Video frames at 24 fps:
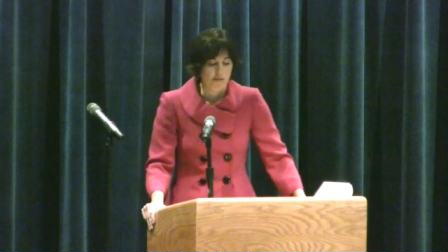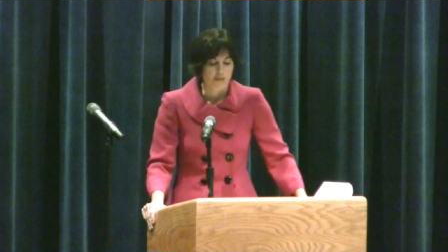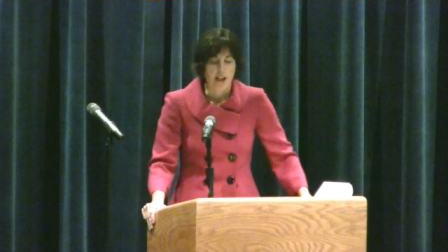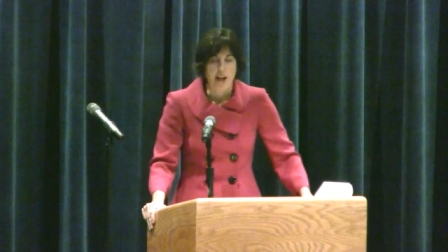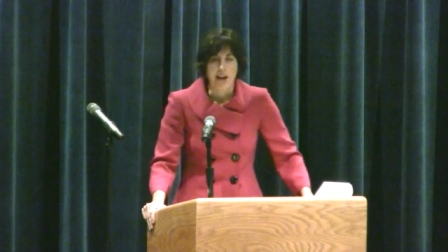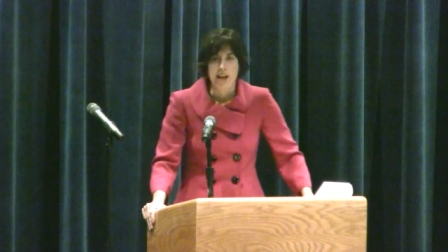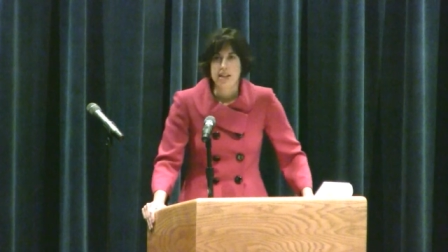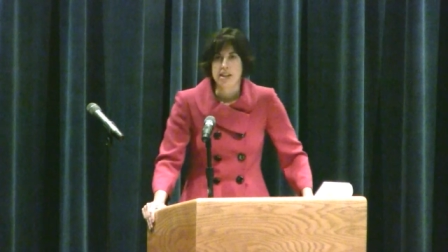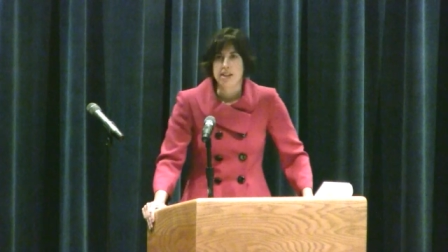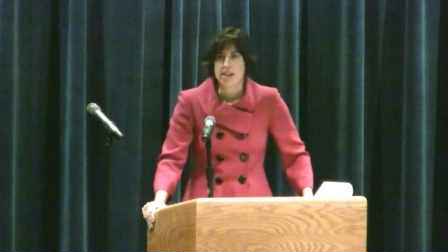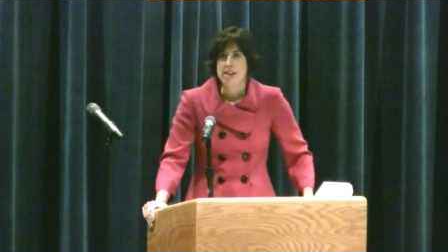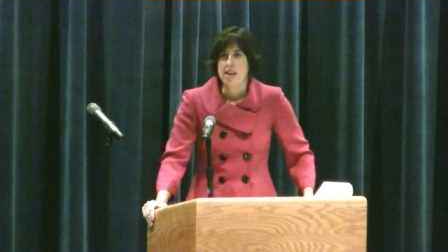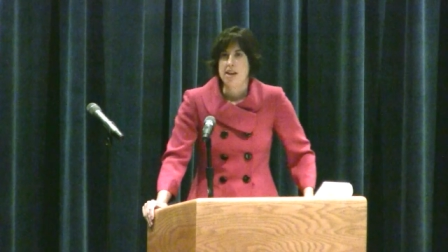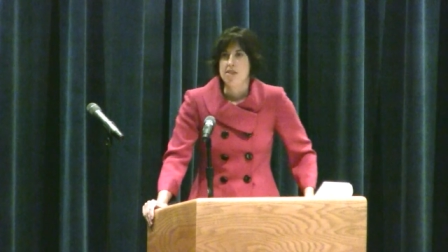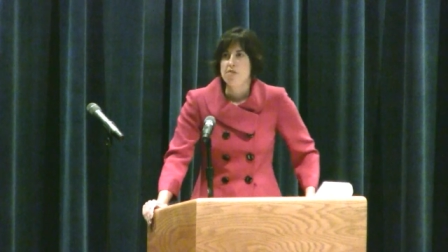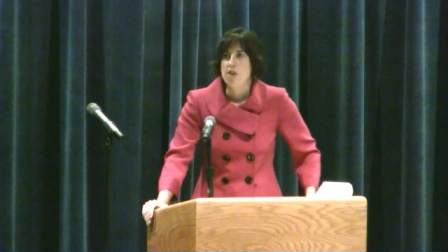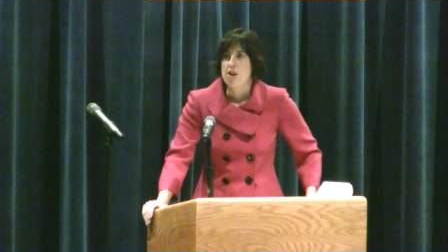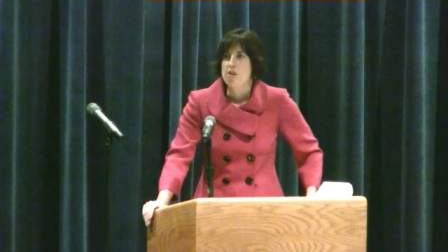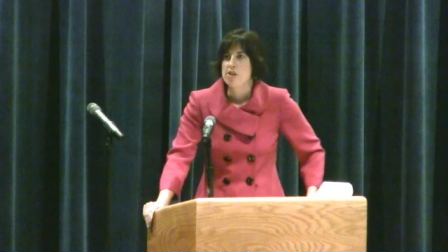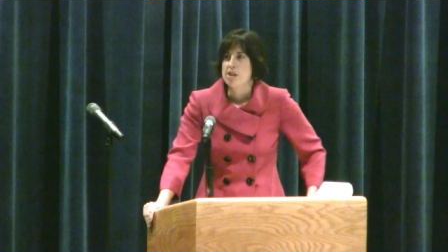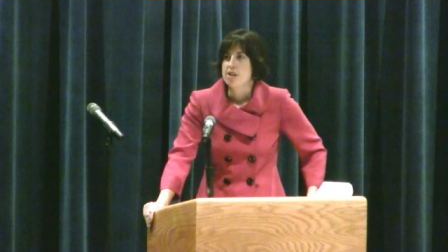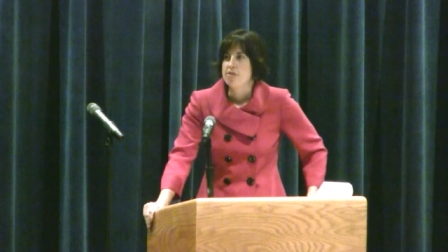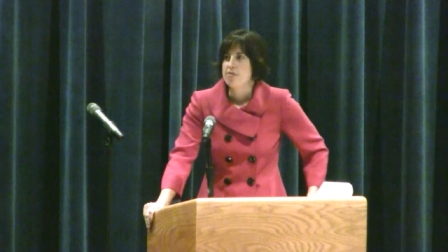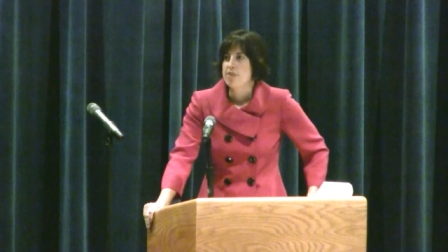They've
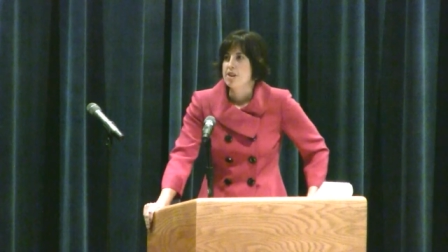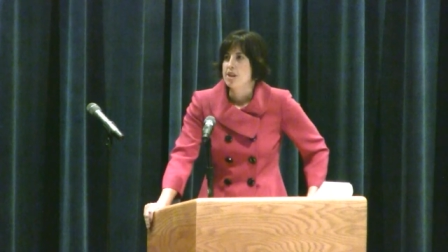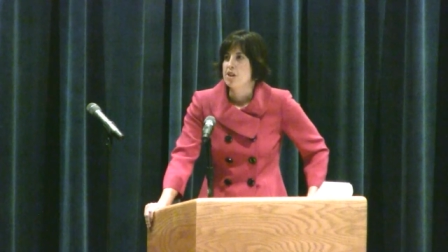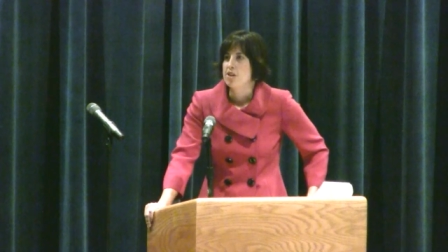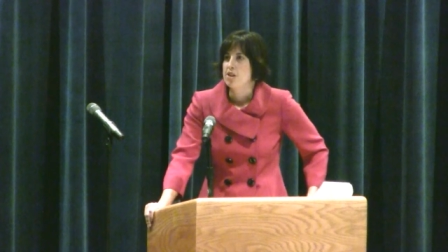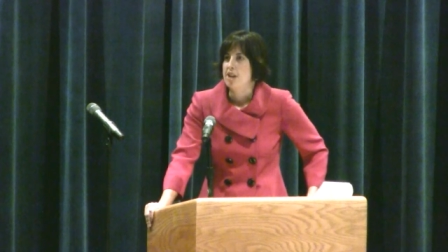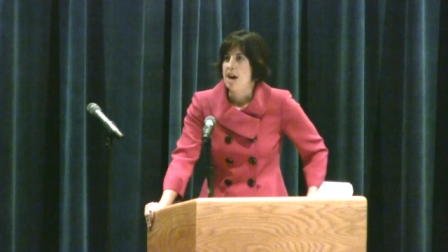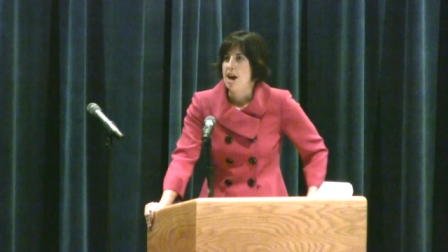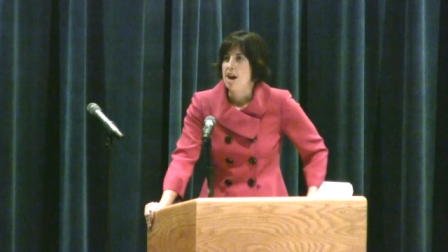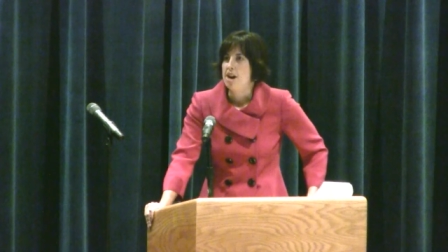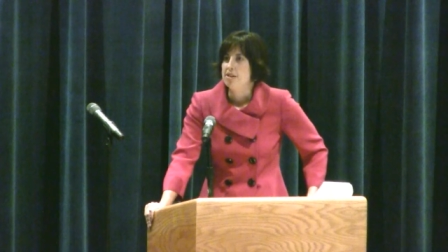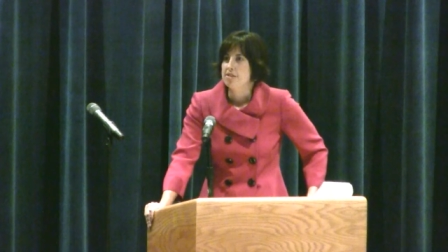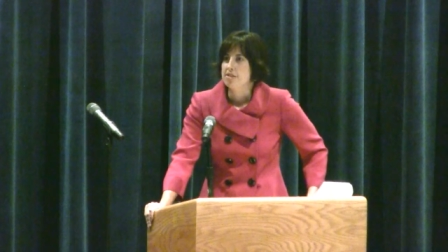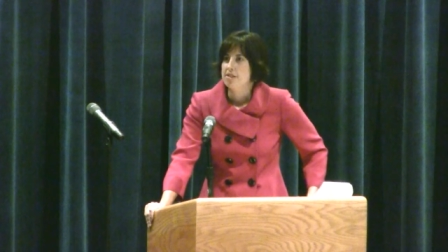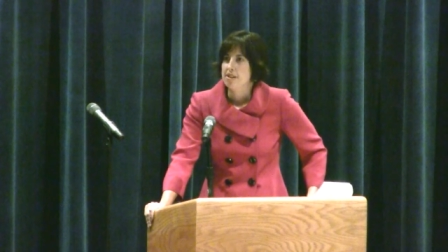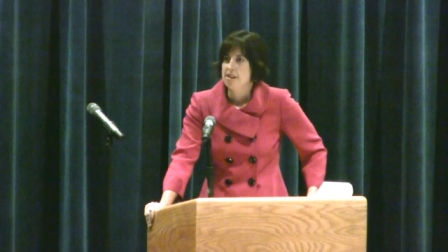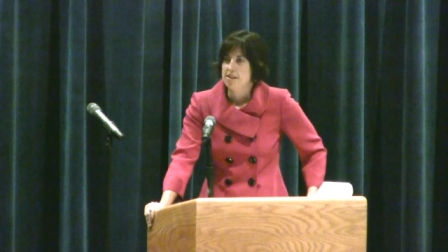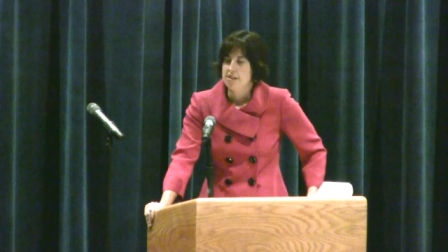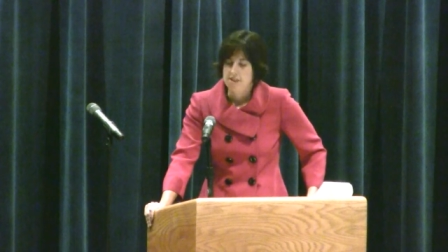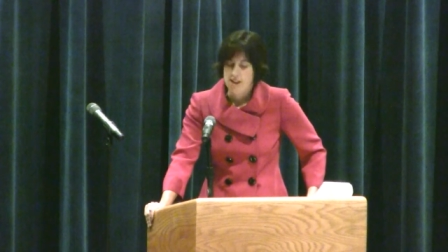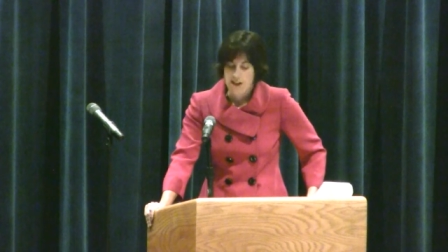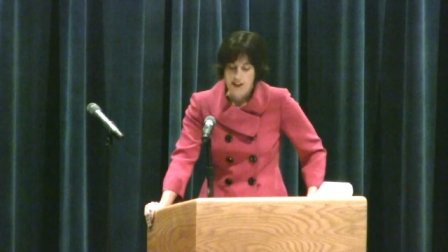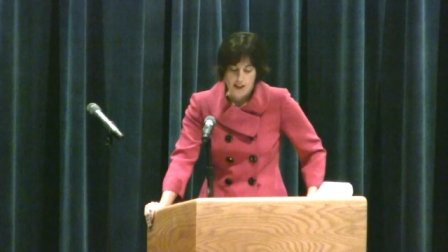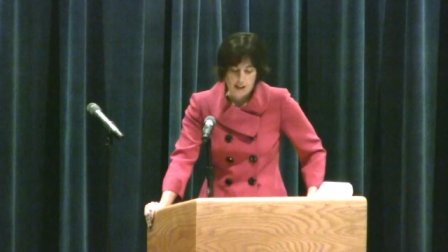already figured out
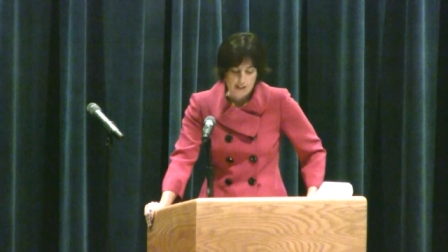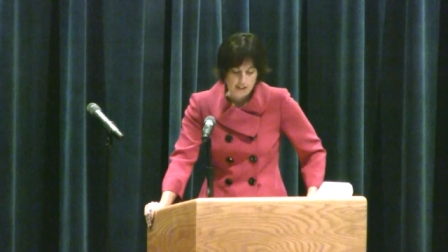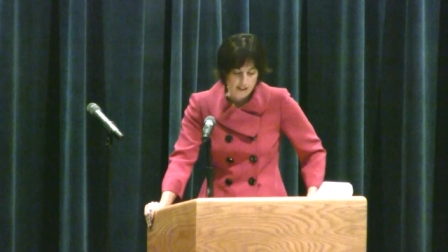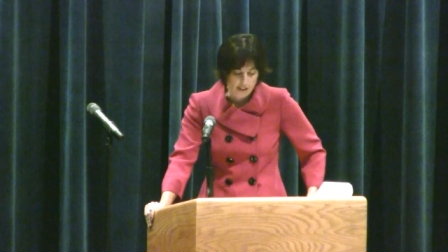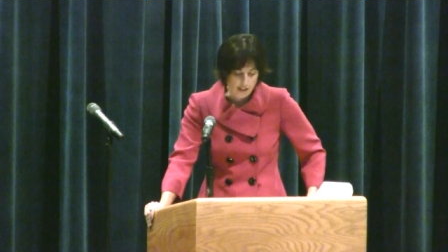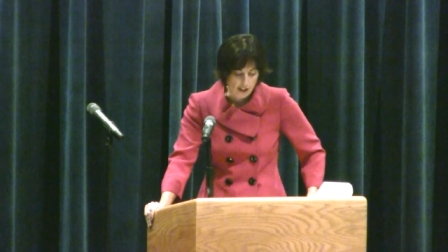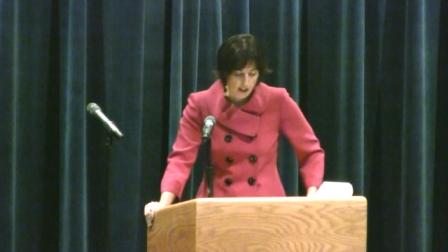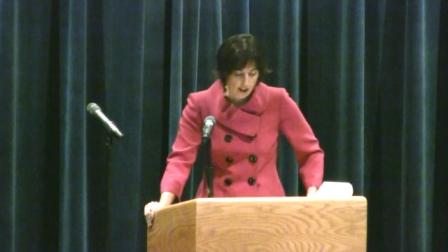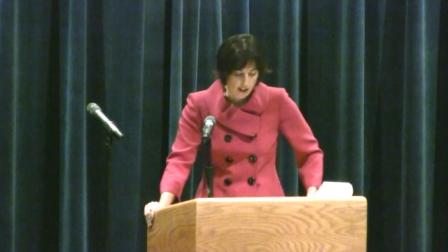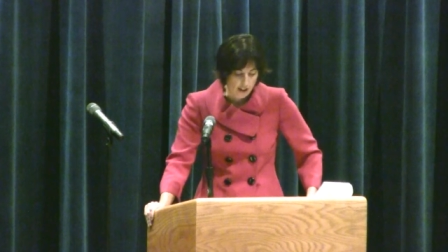that